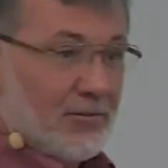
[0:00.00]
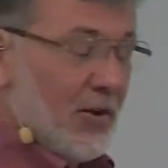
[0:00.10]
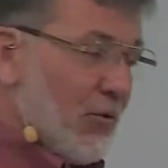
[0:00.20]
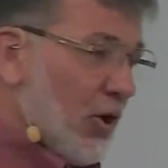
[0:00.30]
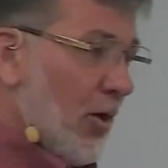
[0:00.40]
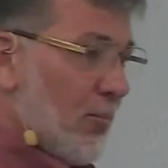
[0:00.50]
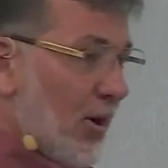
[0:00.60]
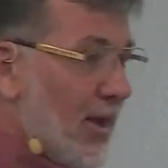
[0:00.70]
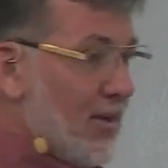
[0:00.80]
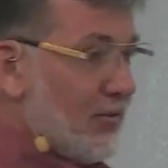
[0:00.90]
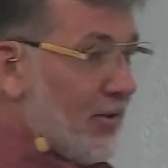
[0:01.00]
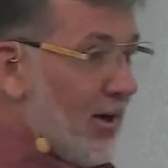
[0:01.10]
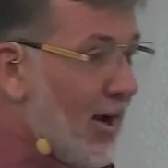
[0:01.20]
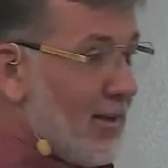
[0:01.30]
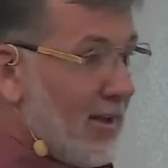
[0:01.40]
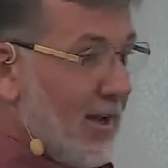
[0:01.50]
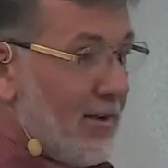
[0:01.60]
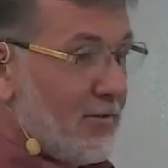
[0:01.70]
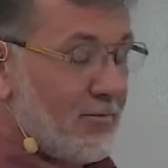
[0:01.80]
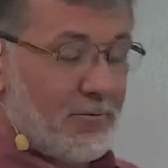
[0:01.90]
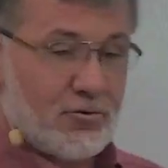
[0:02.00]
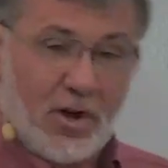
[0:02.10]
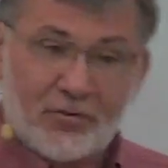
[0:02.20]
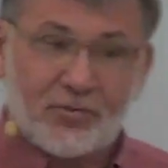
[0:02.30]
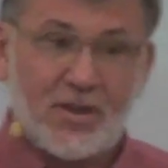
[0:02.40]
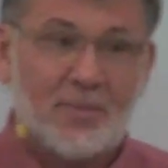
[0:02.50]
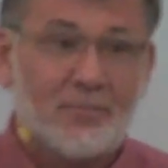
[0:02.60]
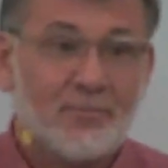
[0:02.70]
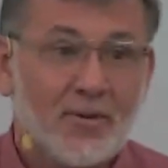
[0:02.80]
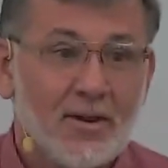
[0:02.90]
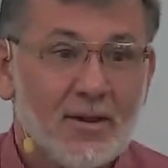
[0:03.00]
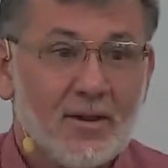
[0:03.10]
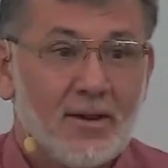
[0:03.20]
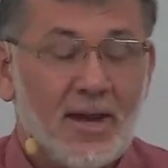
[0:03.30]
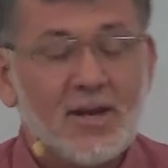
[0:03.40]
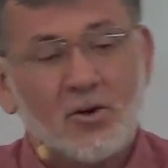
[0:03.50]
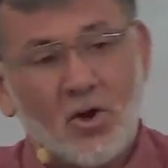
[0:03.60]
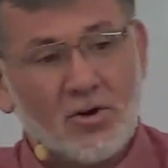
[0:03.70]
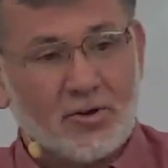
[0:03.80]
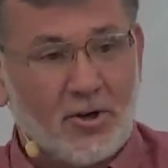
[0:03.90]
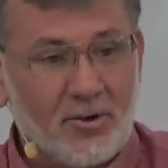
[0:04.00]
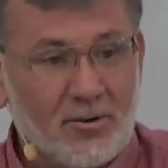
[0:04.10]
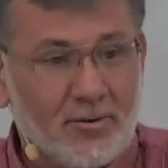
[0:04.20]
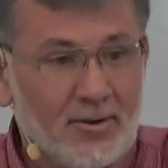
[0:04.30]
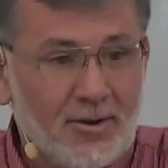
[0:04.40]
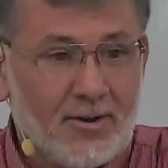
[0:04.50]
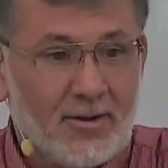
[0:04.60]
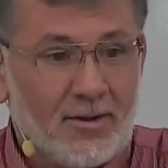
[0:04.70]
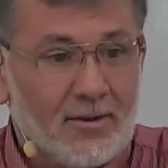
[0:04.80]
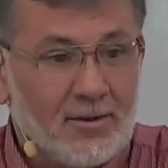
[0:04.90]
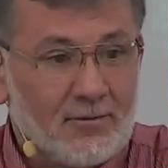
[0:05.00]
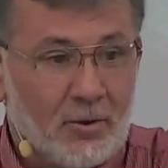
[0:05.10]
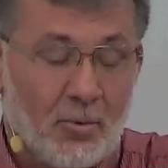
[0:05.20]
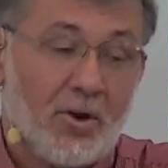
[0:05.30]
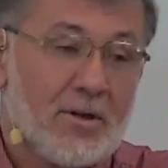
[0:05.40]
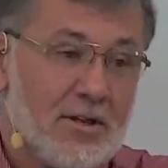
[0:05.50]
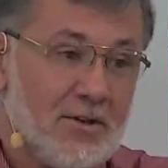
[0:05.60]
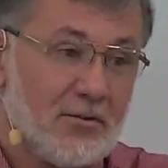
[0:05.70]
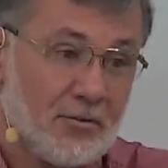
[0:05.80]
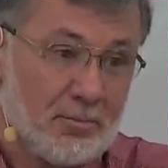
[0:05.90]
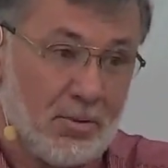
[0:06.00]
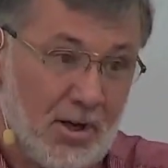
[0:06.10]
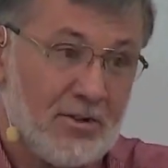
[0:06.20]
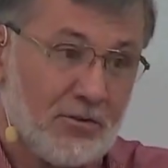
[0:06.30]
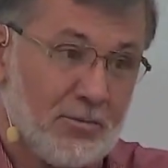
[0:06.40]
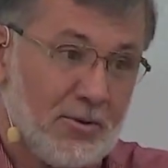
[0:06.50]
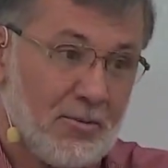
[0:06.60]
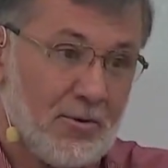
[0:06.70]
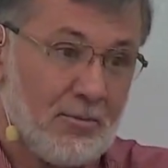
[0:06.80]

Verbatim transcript: difficult place, and I can't trust him any longer for where he has placed me with